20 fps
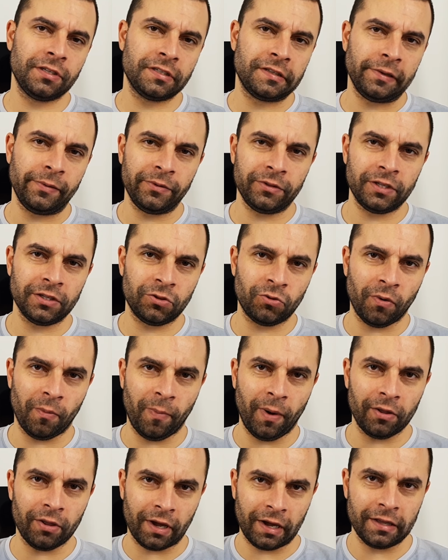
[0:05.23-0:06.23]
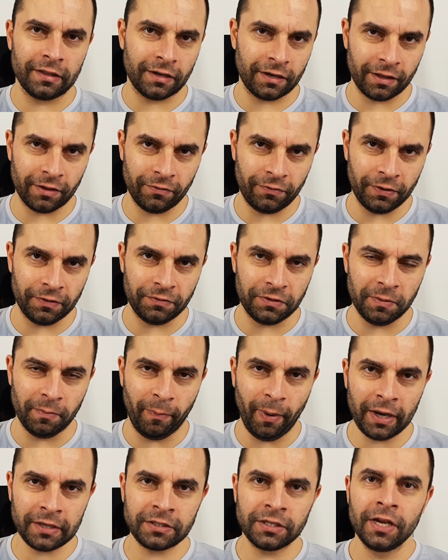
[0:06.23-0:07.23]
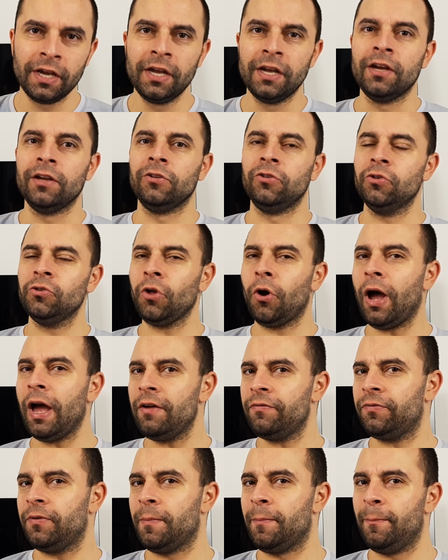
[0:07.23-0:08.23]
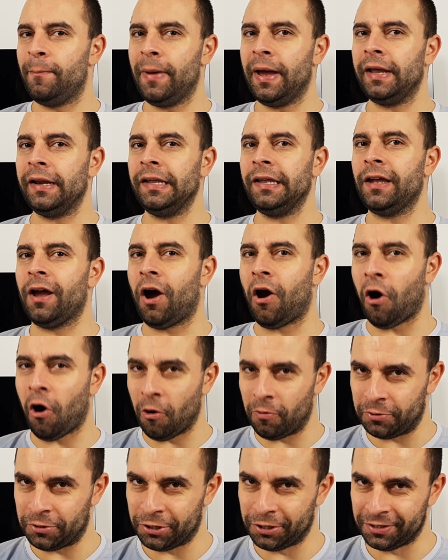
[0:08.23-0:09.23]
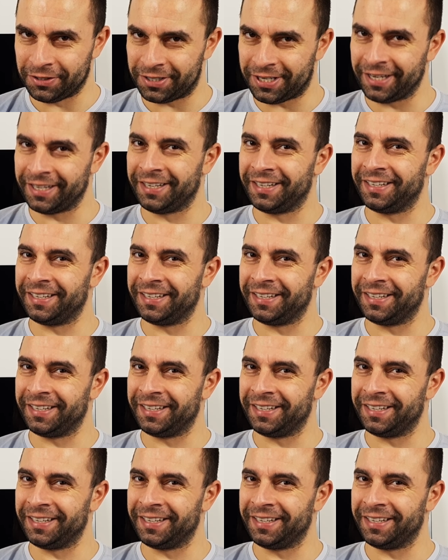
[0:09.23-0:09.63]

is limited to about 150 bucks, you don't have many options.